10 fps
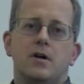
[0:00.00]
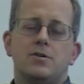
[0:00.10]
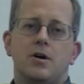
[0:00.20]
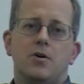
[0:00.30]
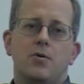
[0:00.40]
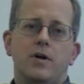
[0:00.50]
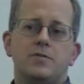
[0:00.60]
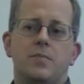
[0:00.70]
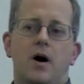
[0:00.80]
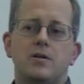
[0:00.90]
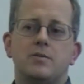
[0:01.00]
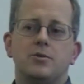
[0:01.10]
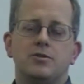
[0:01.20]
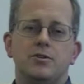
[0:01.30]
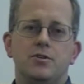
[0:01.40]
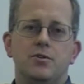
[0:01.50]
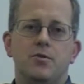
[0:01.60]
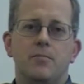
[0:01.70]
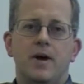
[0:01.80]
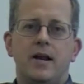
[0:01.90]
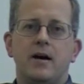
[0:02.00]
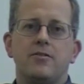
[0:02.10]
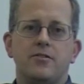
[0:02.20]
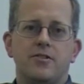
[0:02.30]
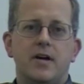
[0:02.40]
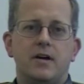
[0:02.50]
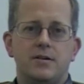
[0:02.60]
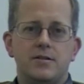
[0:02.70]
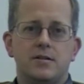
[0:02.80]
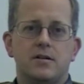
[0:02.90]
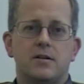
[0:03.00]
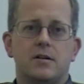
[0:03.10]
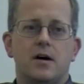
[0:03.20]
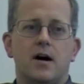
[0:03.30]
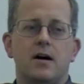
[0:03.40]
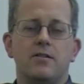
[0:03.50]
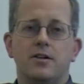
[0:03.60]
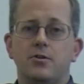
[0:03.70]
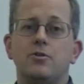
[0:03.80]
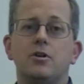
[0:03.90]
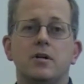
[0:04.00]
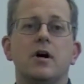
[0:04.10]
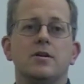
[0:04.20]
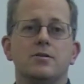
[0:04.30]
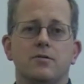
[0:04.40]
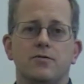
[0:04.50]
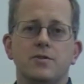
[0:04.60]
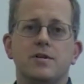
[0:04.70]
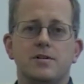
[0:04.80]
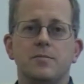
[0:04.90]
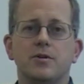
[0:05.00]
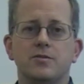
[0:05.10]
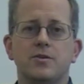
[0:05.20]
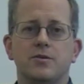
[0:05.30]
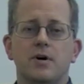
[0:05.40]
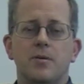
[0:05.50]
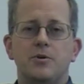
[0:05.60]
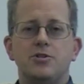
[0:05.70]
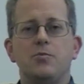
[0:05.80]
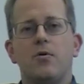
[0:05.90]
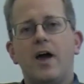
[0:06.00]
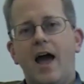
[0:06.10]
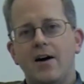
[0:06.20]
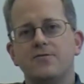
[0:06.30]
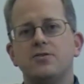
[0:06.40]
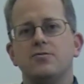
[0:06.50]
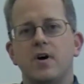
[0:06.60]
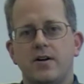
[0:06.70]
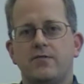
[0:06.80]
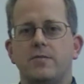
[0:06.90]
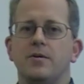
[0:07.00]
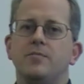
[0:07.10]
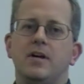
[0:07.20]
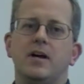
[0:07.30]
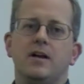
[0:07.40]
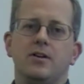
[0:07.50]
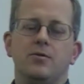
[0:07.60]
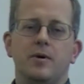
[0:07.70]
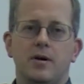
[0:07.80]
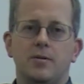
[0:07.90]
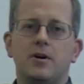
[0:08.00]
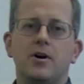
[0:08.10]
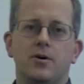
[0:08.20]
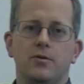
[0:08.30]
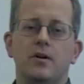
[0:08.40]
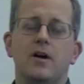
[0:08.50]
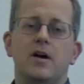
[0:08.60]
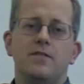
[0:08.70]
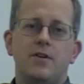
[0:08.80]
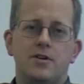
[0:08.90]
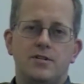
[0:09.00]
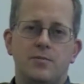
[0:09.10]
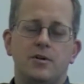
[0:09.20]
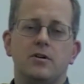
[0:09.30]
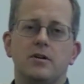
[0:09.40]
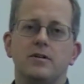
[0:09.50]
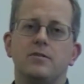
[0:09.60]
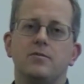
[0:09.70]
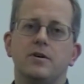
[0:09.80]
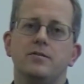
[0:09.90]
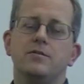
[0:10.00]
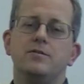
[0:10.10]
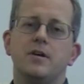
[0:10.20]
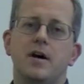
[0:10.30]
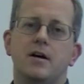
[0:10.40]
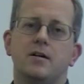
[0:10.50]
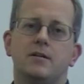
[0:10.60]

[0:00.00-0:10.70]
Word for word: So it's possible to do many other things uh, that you could not do in VoiceXML2. But you won't have to right from the beginning. You'll be able to code very similarly to the way you do today.